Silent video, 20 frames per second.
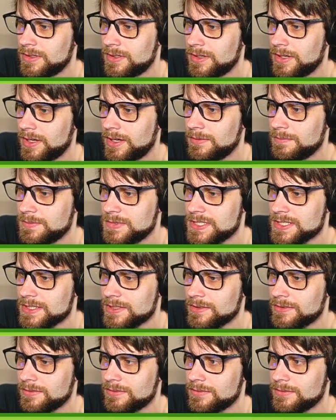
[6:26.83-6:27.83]

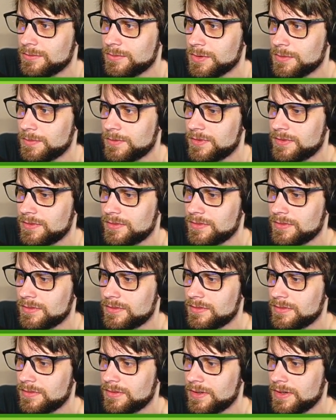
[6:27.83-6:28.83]
Humpty. Whoops.
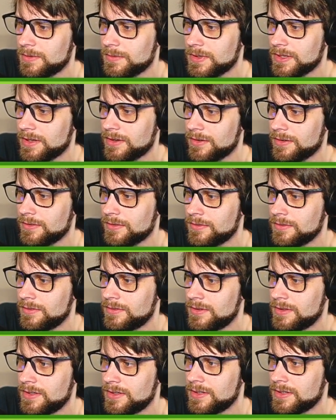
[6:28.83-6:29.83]
There we go.
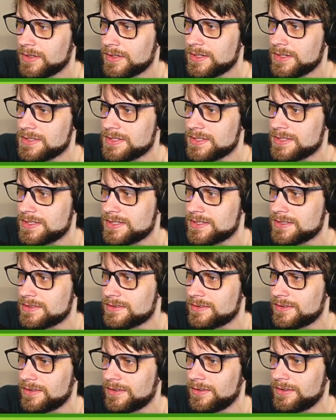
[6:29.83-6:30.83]
Because it's
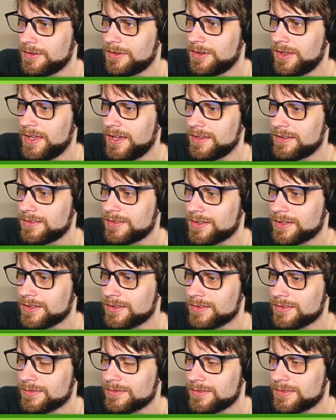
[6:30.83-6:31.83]
a little egg
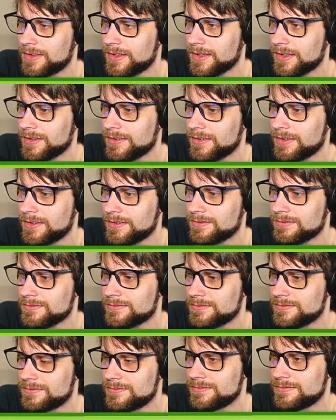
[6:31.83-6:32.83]
looking thing, and
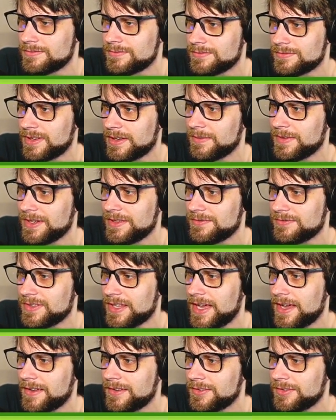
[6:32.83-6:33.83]
I mean, it
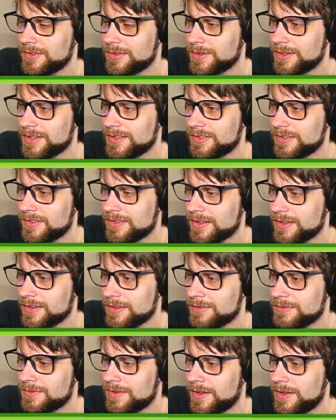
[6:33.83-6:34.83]
flies, so I guess it's not
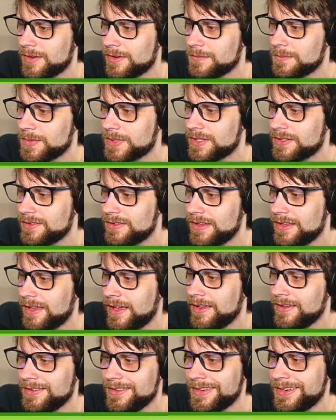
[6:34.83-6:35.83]
gonna fall, but
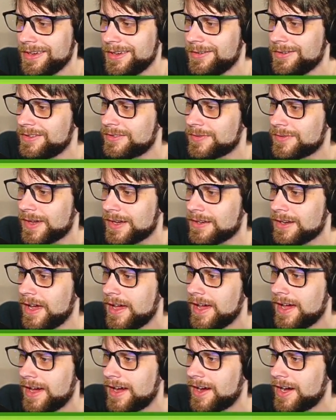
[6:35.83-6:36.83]
yeah, you know, it's fine.
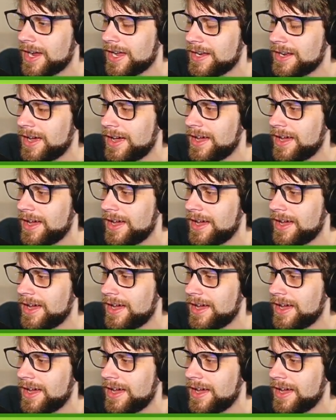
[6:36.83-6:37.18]
All right,